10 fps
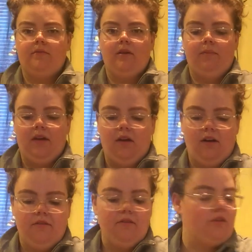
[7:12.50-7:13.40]
something
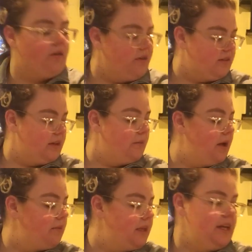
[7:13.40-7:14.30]
off, so I was like,
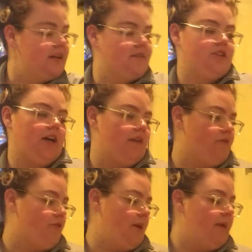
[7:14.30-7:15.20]
Mom, please, and she got it
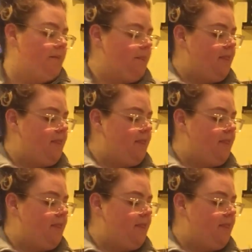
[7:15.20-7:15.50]
for me.